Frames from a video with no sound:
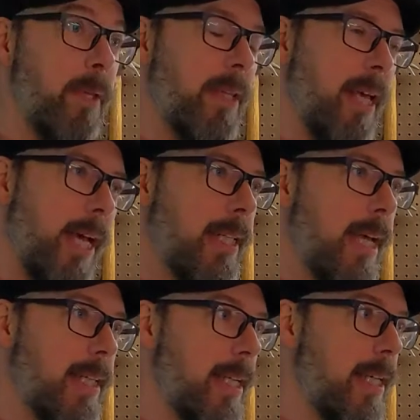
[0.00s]
The head
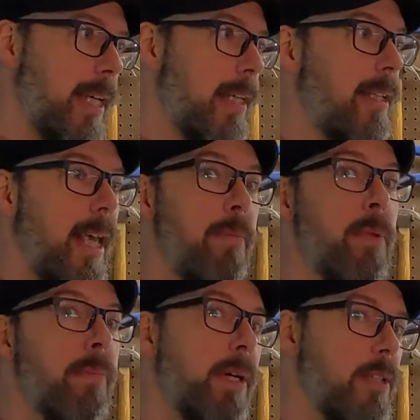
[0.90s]
gasket kit came
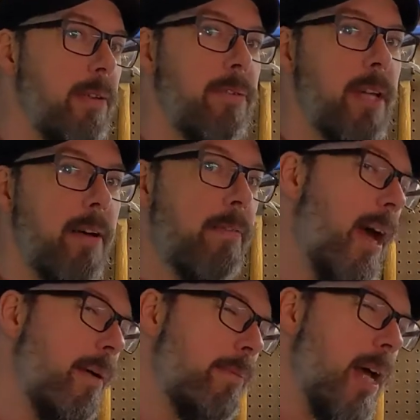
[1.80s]
with a bunch of stuff.
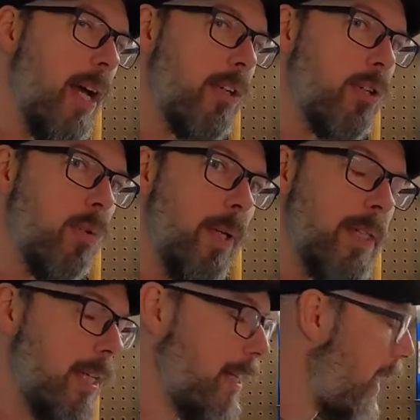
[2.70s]
I'm not sure what's in